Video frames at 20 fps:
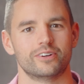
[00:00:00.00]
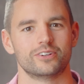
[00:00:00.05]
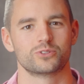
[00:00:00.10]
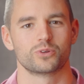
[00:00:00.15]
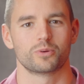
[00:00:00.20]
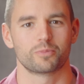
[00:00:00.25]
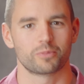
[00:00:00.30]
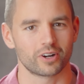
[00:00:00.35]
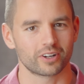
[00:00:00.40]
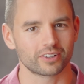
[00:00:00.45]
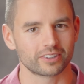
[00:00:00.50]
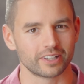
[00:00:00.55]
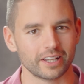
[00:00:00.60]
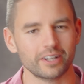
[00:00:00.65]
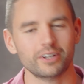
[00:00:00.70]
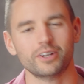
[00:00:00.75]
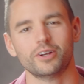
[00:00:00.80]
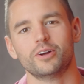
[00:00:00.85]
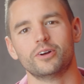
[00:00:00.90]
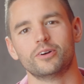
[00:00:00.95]
So at
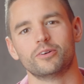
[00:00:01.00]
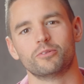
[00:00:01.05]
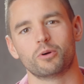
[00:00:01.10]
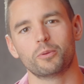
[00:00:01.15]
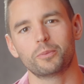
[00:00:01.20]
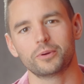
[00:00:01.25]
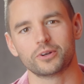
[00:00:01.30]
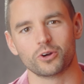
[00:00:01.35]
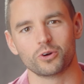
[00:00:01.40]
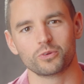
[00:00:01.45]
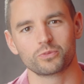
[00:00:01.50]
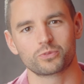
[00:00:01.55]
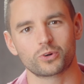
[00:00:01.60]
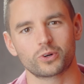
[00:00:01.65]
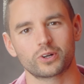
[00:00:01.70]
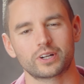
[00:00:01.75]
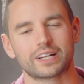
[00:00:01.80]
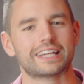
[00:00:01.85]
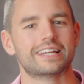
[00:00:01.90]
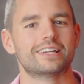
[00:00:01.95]
ProductLed, what we're known
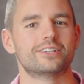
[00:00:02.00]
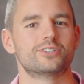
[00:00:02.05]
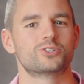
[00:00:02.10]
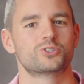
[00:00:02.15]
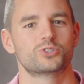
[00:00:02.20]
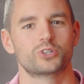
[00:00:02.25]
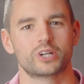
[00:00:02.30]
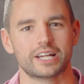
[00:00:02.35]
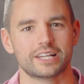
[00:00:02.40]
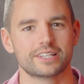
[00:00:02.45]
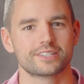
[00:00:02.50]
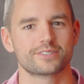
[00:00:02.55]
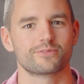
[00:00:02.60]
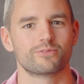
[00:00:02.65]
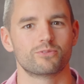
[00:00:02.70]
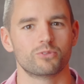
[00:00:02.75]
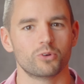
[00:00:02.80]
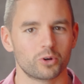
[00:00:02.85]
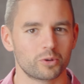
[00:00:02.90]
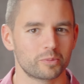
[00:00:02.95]
for is
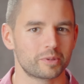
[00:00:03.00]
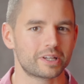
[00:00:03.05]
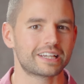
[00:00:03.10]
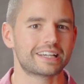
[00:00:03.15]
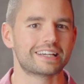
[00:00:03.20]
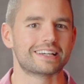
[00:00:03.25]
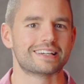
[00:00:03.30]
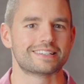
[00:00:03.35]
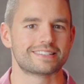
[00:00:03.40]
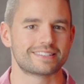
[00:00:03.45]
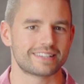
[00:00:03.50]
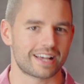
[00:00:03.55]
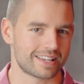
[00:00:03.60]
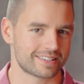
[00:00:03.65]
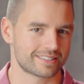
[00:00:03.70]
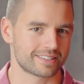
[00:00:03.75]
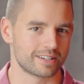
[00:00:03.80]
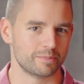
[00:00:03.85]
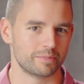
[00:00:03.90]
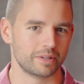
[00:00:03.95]
transforming SaaS
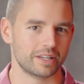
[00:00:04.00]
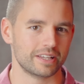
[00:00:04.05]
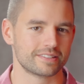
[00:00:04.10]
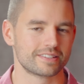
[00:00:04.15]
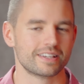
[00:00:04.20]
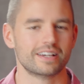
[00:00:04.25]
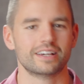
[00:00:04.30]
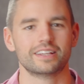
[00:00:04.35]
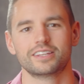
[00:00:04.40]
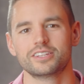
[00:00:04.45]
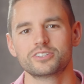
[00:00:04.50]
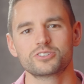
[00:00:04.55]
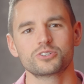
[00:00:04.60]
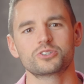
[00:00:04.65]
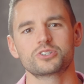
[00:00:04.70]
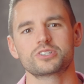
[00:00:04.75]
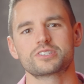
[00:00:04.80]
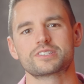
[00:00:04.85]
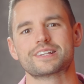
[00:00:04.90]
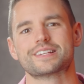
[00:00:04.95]
companies. These are
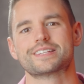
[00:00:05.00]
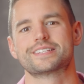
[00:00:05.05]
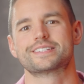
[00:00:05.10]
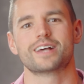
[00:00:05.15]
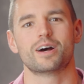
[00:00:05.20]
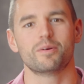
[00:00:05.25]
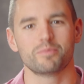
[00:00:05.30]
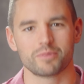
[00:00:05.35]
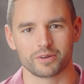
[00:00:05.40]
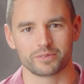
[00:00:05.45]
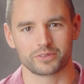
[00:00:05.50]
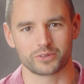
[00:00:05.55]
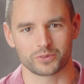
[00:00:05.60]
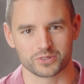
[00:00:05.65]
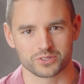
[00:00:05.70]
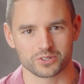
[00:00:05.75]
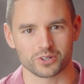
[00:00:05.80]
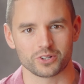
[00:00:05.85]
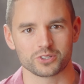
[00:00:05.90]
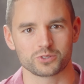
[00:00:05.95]
just some of the
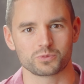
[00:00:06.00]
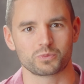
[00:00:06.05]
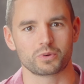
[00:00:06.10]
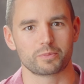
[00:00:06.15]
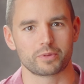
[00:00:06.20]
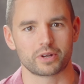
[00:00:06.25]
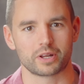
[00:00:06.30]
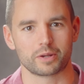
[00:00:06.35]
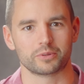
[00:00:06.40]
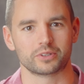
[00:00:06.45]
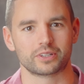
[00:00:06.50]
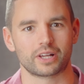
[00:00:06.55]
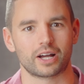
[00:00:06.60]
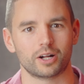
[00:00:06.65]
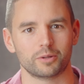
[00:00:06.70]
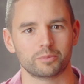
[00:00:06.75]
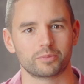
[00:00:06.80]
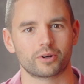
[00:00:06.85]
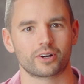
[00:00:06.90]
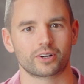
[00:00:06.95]
results we've been able to
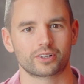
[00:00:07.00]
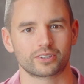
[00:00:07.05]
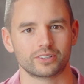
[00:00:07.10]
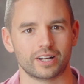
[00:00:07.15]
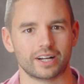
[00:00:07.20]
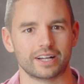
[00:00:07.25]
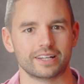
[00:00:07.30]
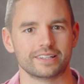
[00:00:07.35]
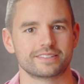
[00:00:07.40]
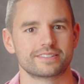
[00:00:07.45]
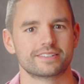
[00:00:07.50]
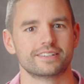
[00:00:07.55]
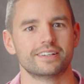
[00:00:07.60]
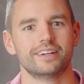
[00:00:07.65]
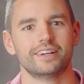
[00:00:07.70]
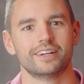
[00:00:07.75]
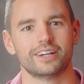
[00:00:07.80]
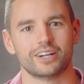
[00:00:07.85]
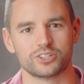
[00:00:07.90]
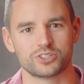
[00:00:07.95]
help our clients
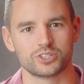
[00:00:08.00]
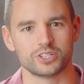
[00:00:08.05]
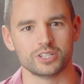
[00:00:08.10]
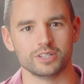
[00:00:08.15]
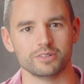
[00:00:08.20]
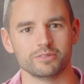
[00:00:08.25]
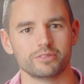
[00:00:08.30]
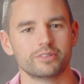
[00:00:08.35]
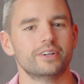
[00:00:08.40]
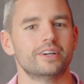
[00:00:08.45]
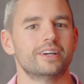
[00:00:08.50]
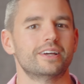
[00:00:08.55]
achieve.